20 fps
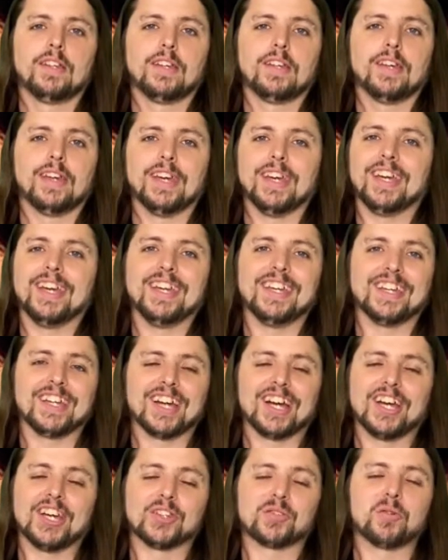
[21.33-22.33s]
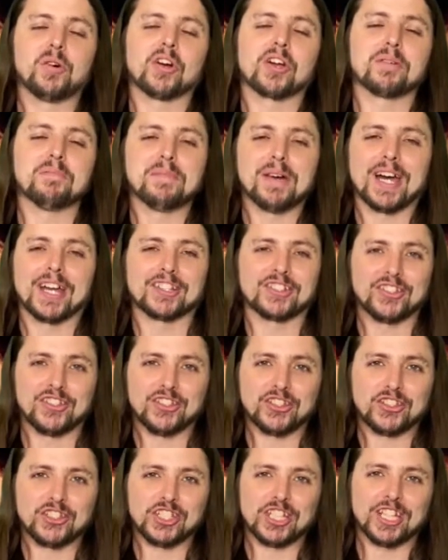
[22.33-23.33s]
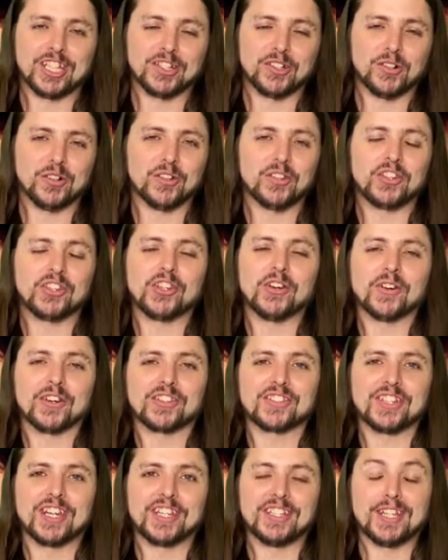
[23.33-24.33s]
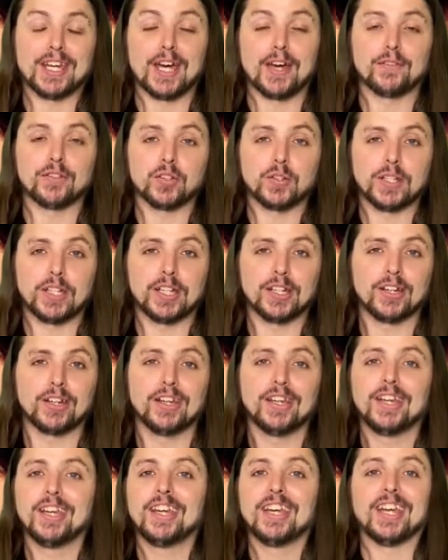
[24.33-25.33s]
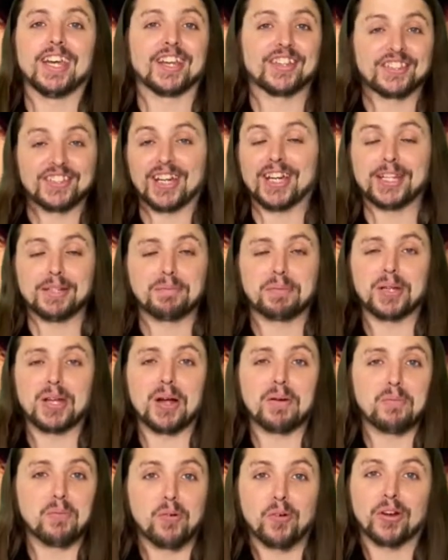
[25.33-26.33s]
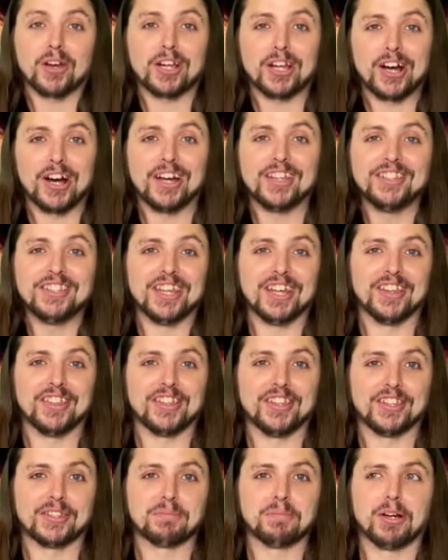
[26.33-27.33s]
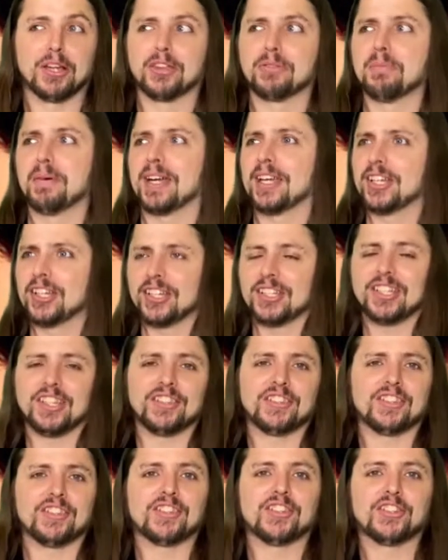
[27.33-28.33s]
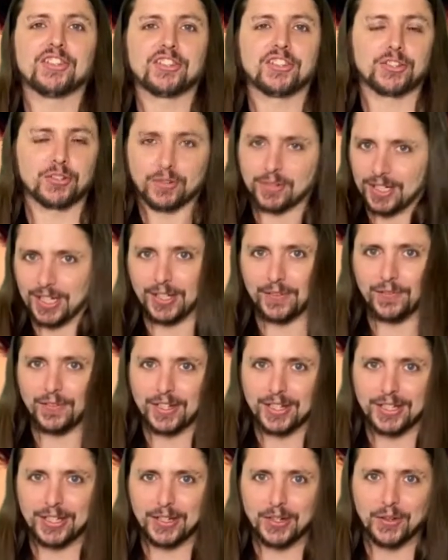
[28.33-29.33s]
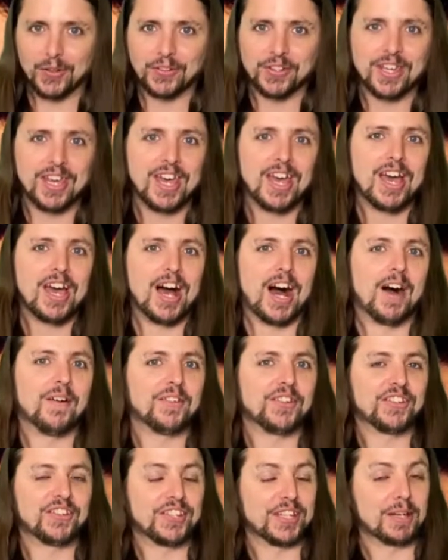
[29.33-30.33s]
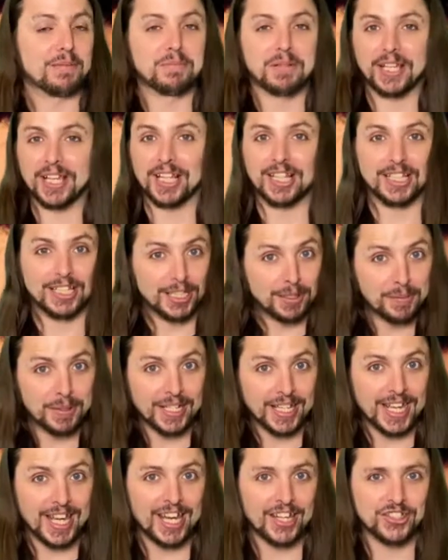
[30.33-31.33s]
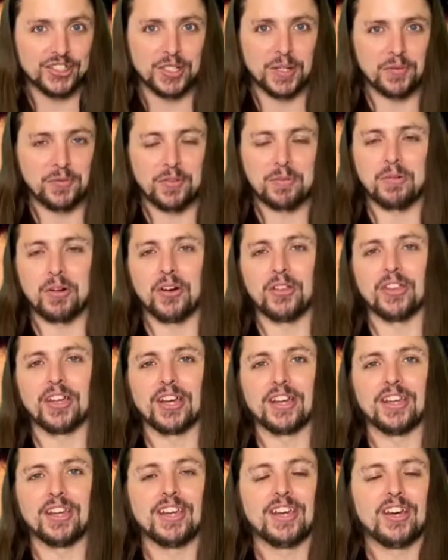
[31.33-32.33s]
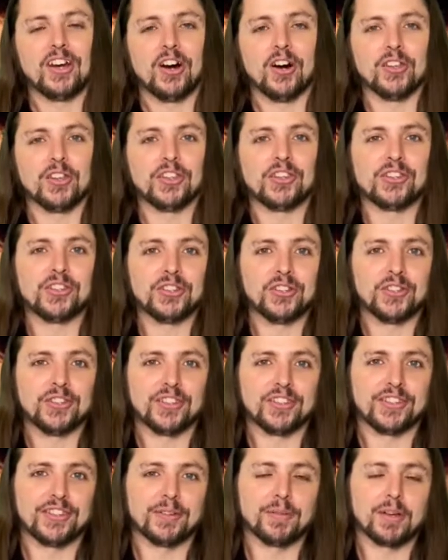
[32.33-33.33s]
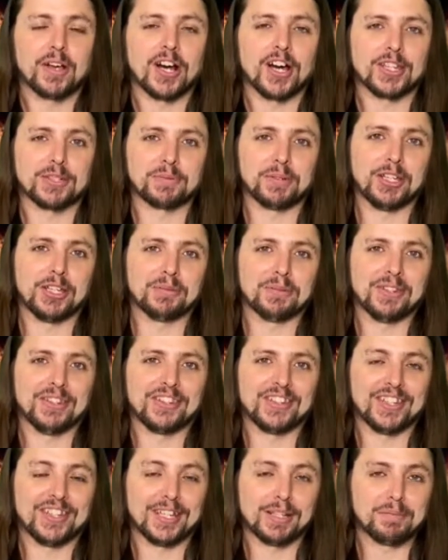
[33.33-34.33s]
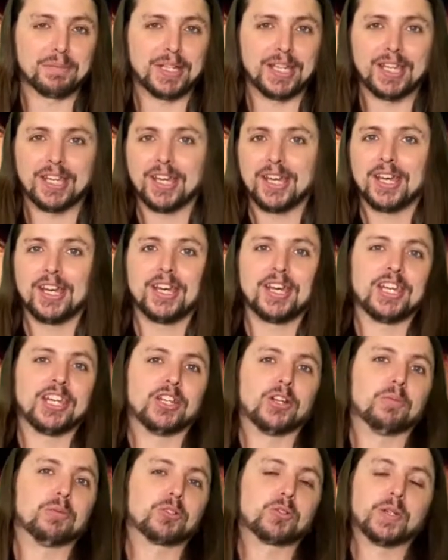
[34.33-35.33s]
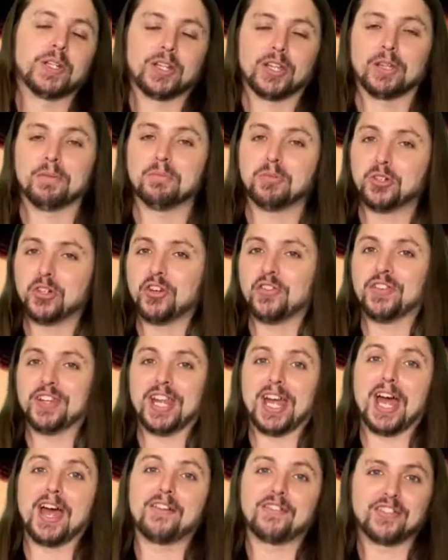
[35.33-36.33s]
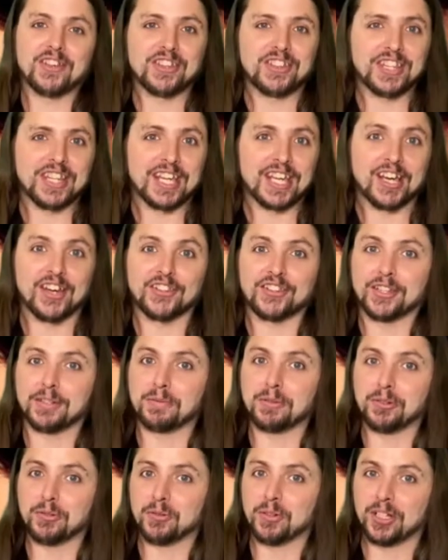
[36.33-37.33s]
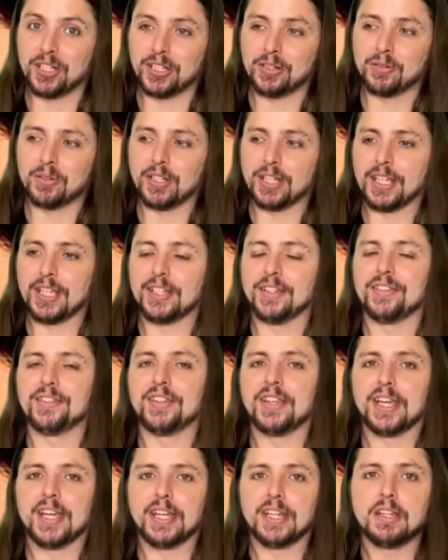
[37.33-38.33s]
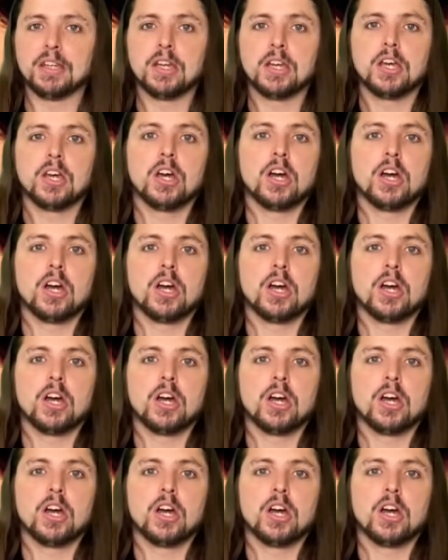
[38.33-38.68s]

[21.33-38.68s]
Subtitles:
Hey guys, welcome back to the channel. So excited to have you here. Excited to put out more content this month. My goodness, this is 3 videos. Obviously, I'm playing a little bit of catch up from all the suits that SimCosplay has been sending me. You know, between all the move and everything else has been really insane.